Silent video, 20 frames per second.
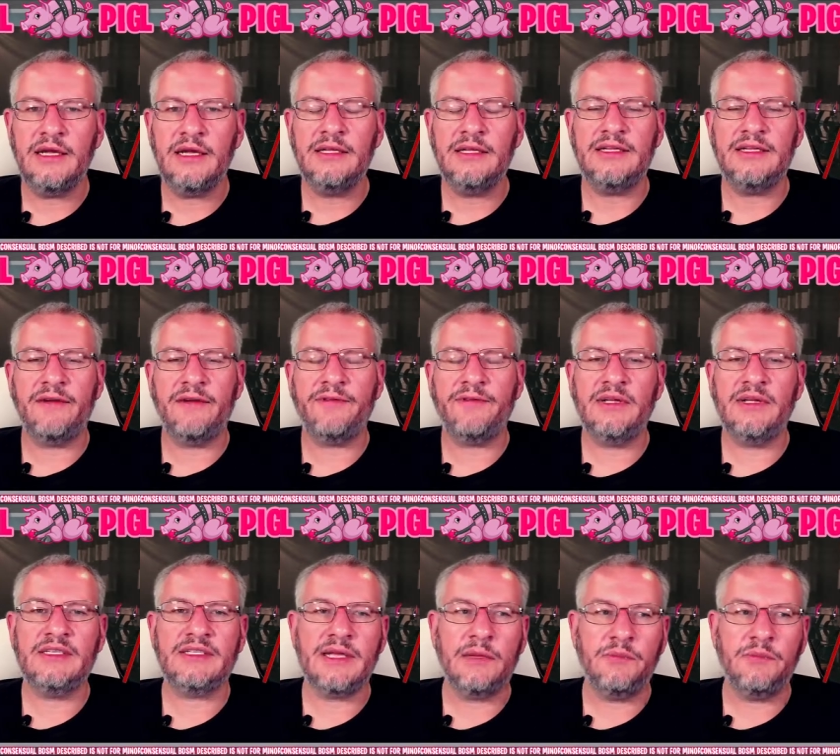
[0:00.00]
Definitely
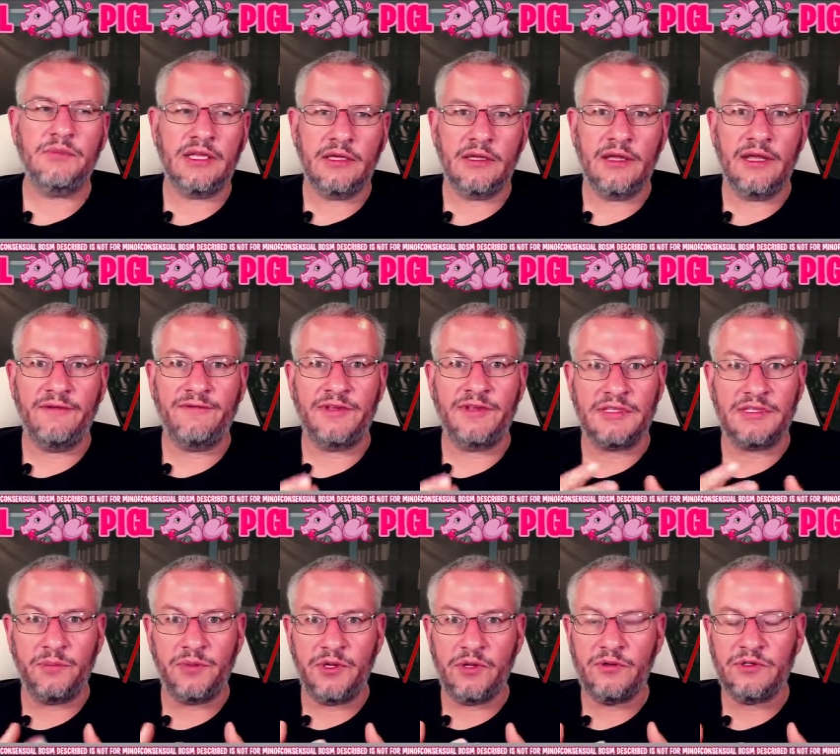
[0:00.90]
something, if it's
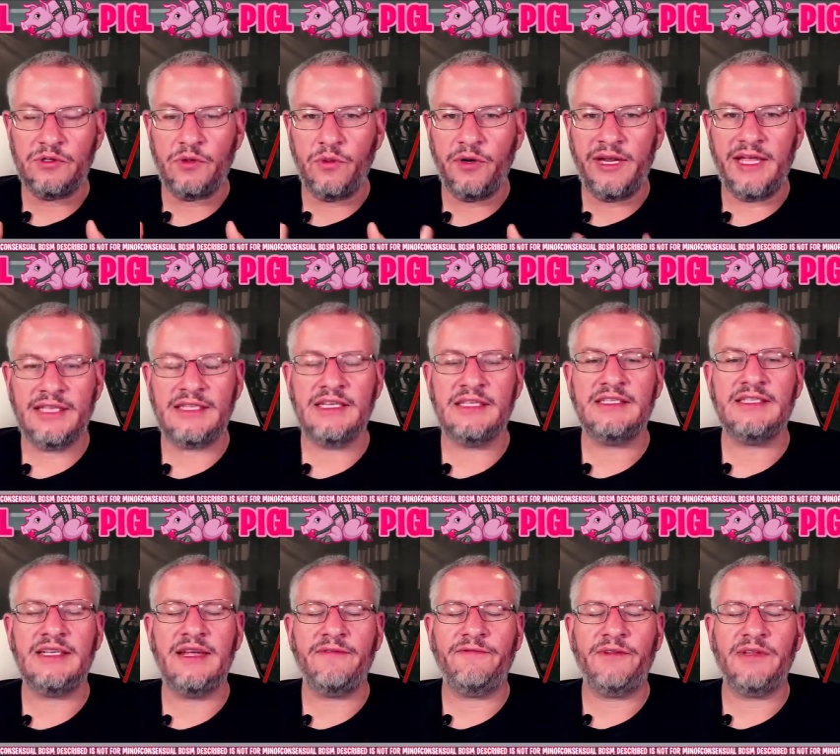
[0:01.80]
abuse oriented,
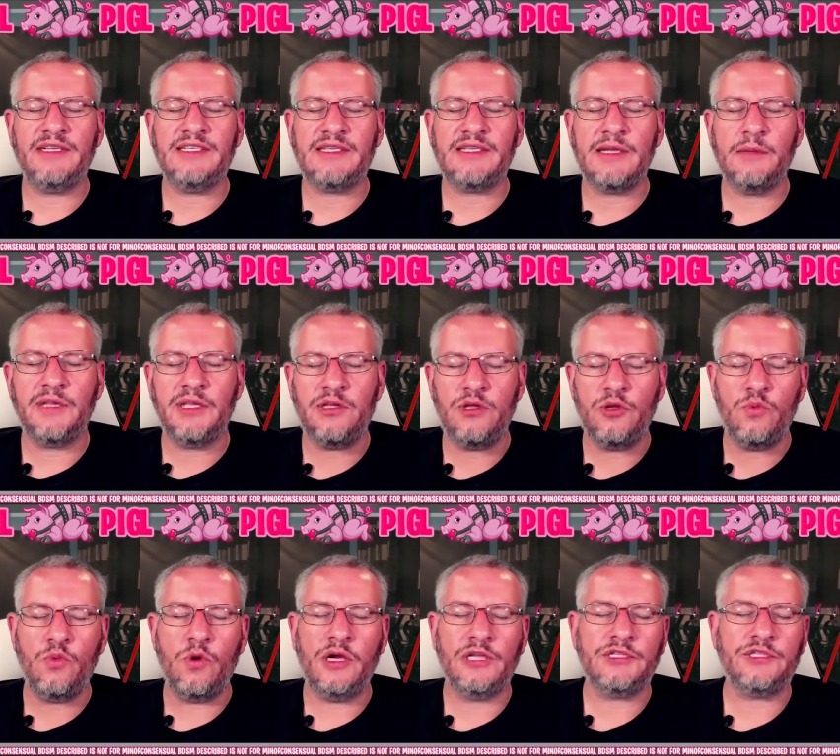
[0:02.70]
definitely something you
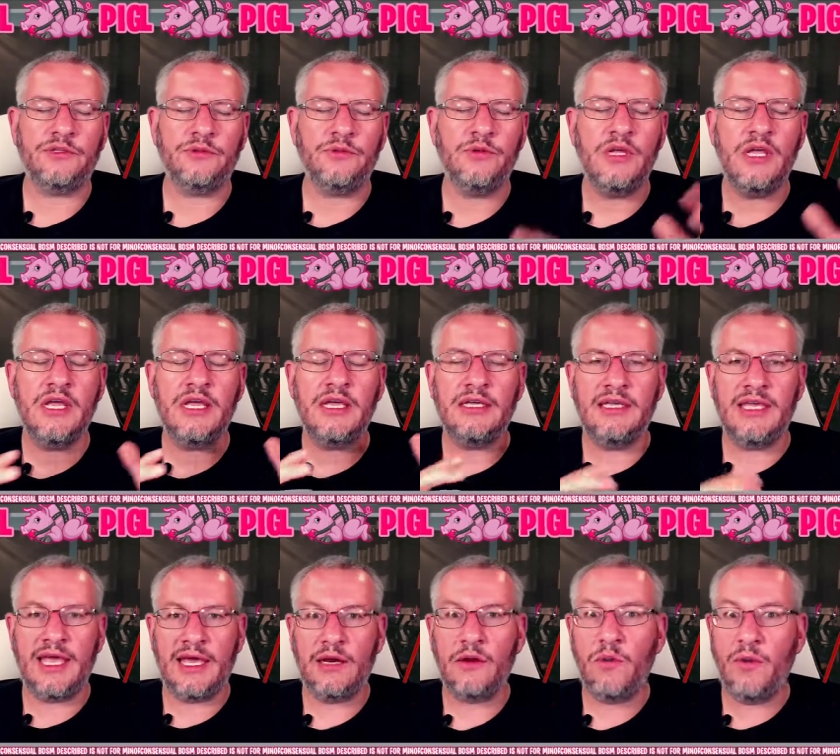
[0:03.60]
want to
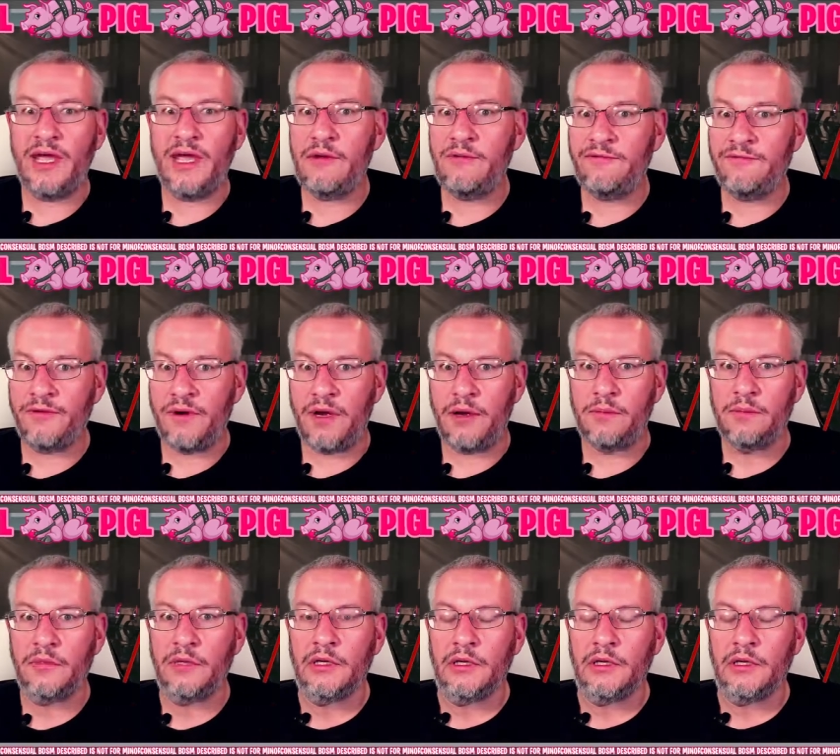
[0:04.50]
get away from.